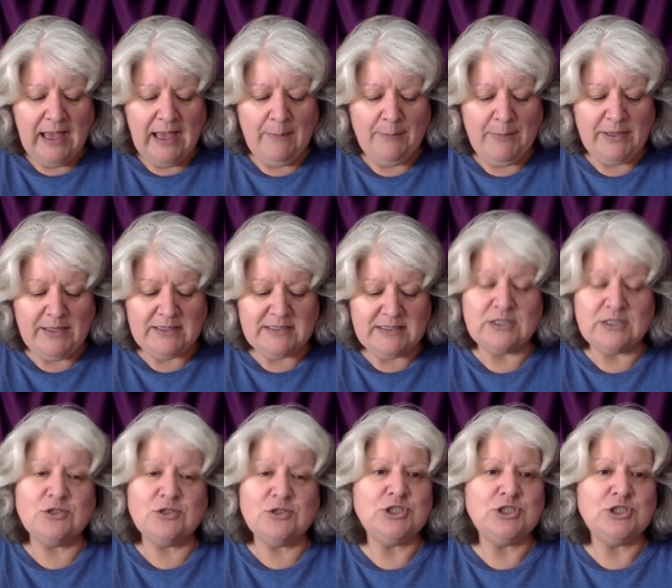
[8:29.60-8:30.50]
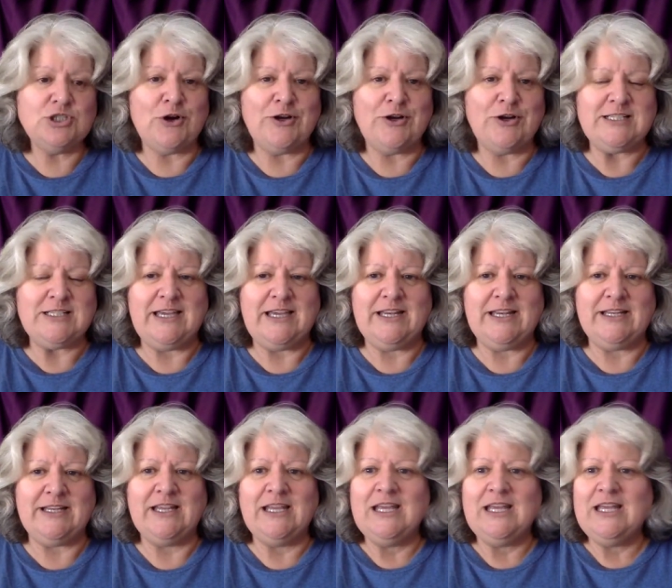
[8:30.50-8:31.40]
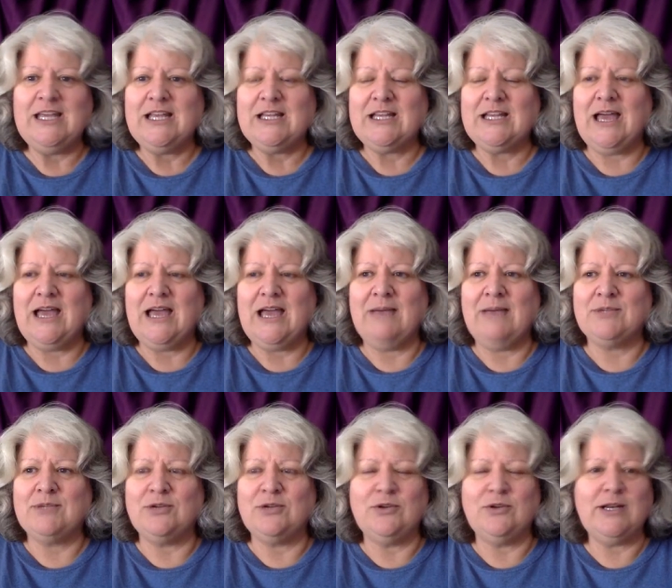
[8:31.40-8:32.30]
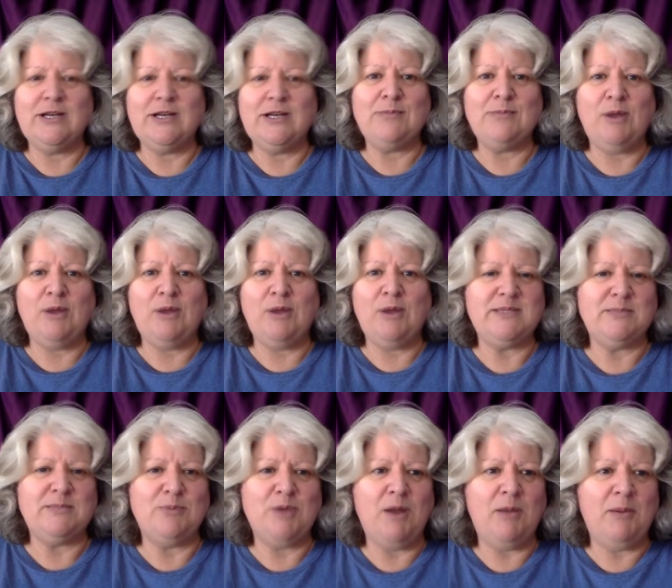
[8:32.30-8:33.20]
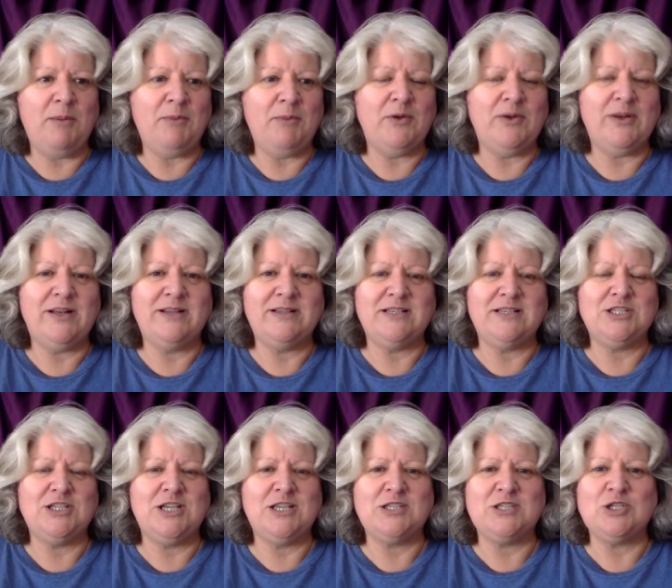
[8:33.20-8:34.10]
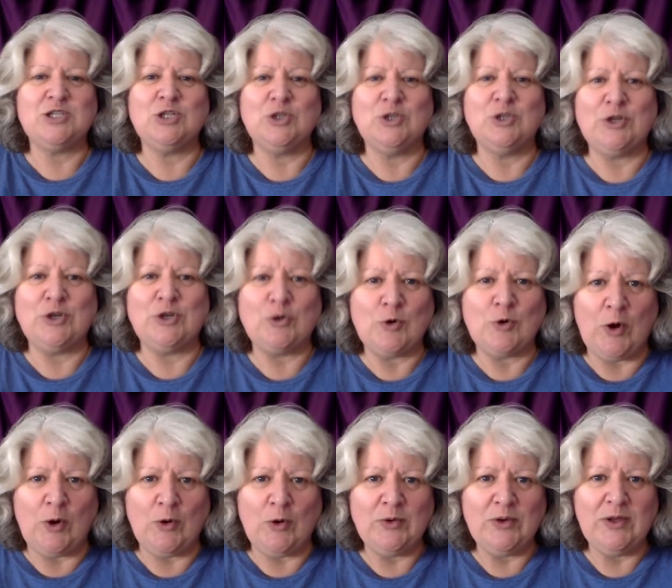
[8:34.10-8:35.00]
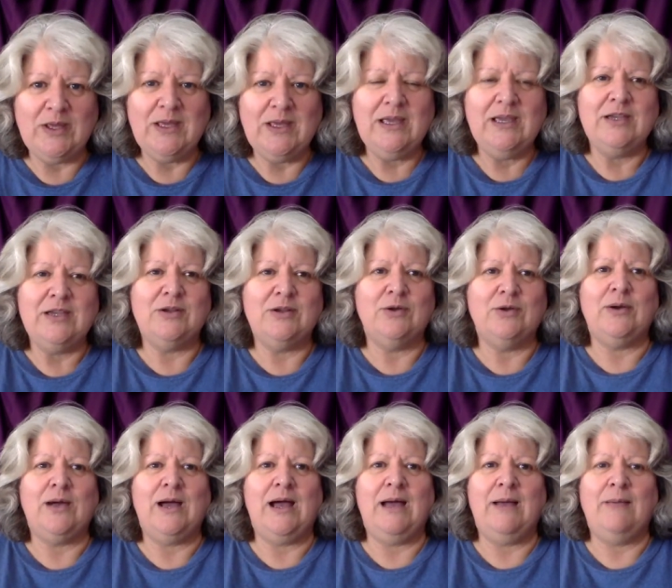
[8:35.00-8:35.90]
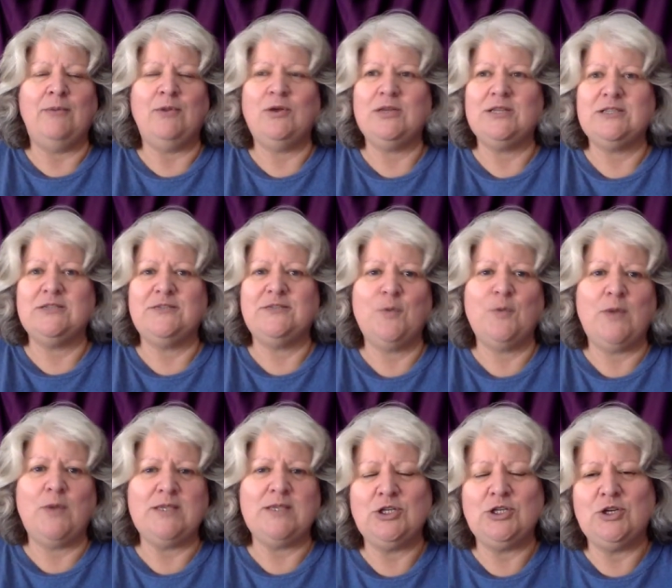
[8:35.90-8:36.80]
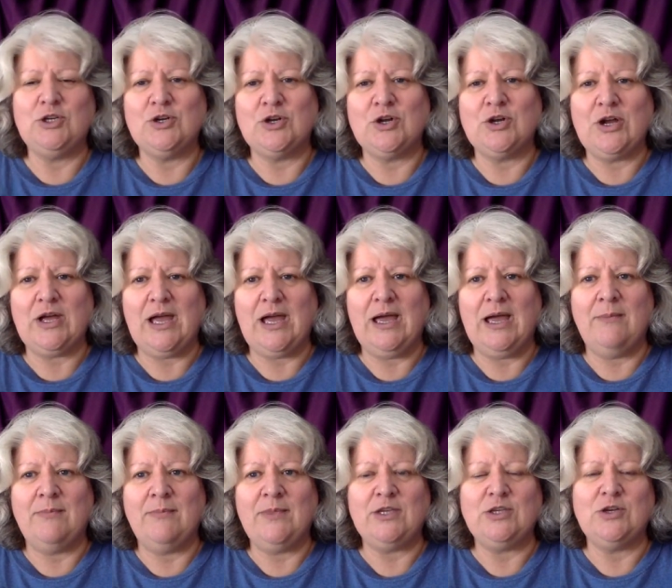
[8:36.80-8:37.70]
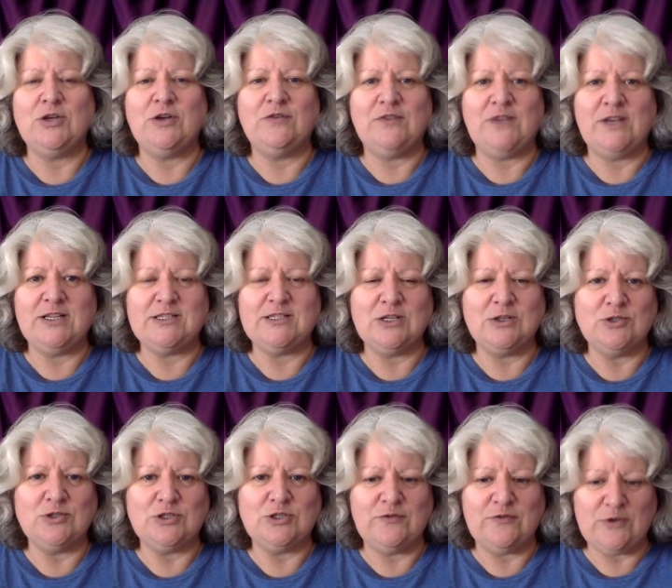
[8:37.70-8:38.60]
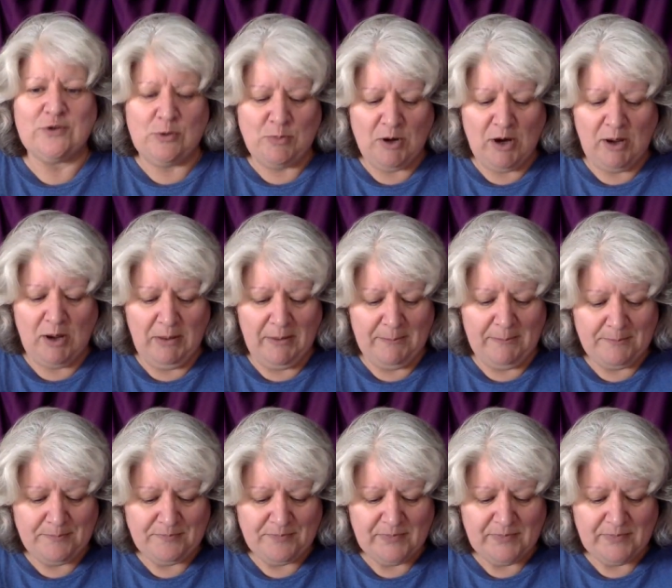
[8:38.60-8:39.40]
Being solution orientated. Don't look at the problem as a problem, look at it as a chance to learn and grow. Look at different ways that you could find a solution for a problem.